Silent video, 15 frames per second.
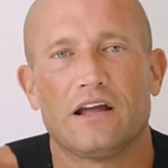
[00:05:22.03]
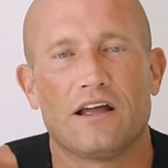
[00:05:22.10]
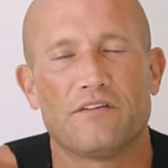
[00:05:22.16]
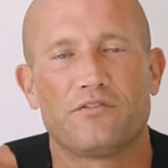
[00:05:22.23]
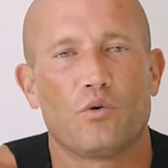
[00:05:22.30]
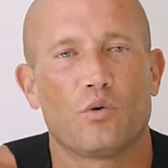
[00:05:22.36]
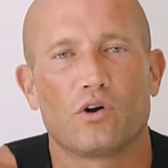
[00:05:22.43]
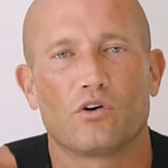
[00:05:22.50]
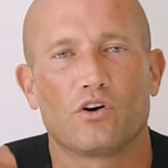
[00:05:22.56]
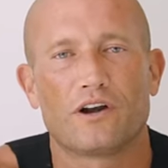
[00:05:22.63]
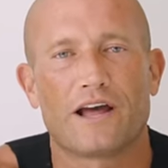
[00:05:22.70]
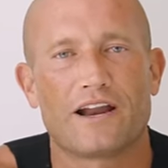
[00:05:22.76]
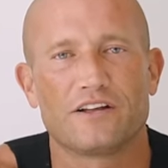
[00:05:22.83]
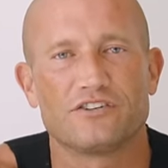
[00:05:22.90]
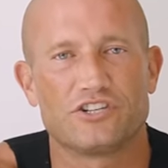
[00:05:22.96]
If you want to learn
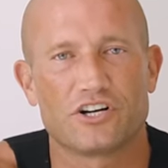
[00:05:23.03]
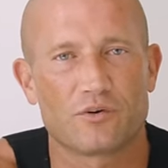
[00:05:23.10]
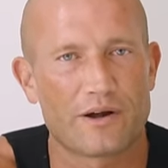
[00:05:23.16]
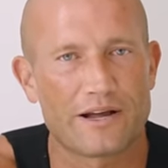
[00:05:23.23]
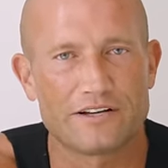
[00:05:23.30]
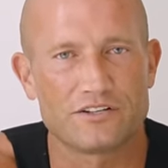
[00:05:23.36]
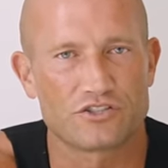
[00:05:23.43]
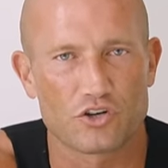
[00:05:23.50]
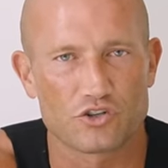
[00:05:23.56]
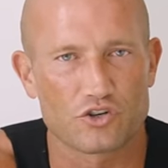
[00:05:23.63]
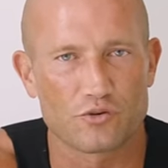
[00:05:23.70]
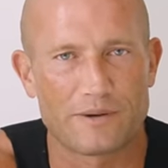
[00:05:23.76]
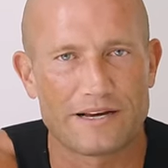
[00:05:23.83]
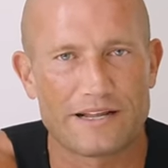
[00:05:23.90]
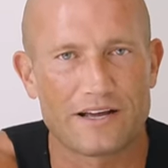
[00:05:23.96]
how to generate
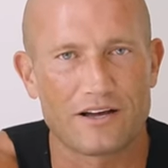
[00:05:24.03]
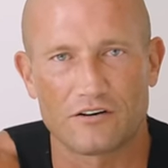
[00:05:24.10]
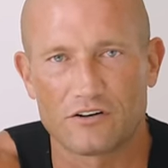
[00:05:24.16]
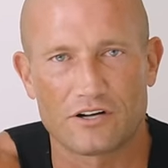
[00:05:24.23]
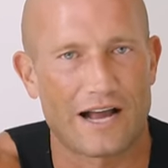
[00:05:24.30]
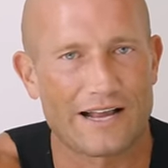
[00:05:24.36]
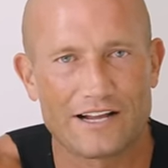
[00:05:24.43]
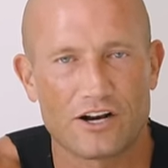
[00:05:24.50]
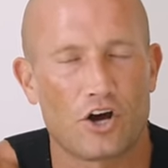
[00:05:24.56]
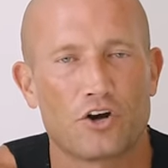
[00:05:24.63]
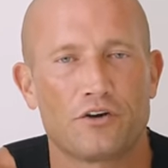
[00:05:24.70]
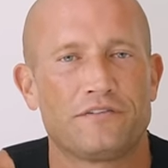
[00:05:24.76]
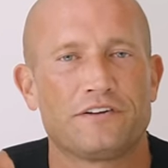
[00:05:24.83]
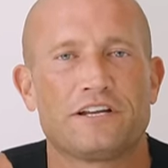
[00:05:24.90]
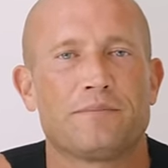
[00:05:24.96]
social media, look, I get
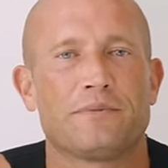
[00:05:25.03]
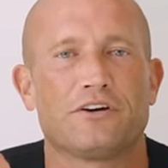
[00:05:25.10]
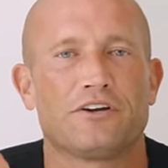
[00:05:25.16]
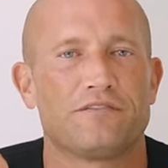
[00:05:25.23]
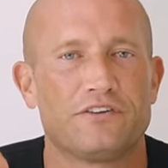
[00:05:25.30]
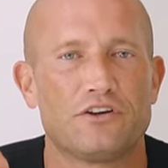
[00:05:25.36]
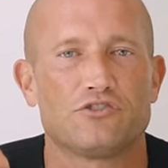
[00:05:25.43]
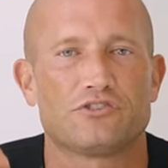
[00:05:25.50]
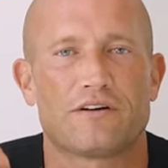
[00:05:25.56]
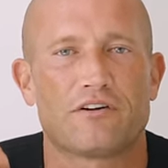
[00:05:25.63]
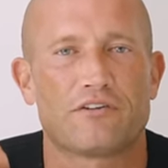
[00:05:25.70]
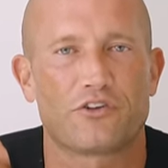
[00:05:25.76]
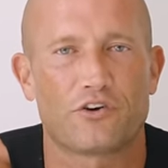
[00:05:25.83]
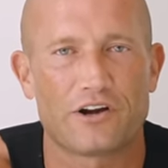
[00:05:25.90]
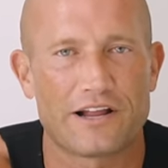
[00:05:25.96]
150 million views
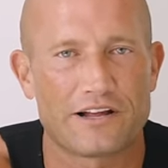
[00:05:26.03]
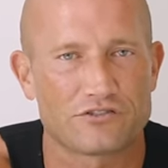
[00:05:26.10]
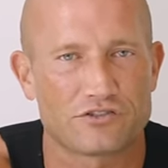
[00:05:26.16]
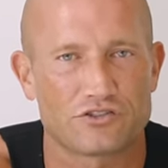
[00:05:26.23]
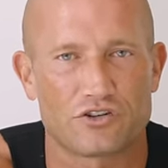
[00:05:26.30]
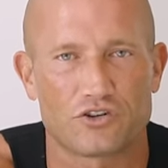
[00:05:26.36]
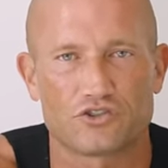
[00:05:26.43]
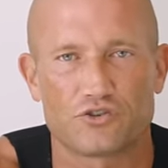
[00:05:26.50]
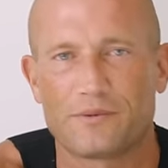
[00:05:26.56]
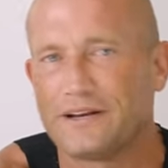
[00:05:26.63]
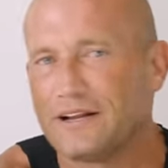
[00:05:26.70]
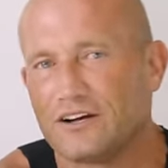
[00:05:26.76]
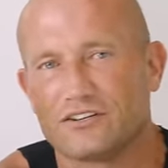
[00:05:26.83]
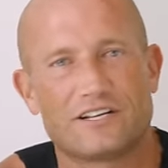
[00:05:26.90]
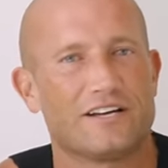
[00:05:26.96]
every 30 days on social
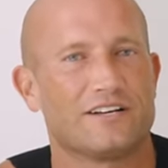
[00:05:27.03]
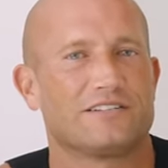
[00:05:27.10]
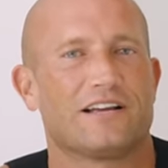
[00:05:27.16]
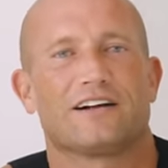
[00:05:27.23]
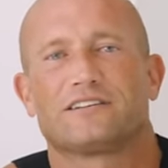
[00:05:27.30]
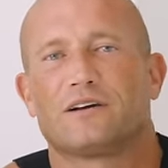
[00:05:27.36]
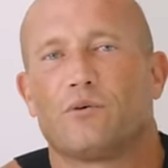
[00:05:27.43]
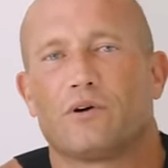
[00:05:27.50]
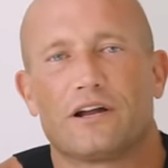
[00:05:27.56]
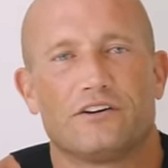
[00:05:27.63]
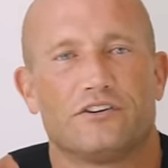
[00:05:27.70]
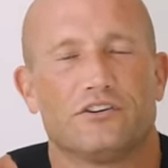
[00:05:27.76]
media. I'll tell you exactly what I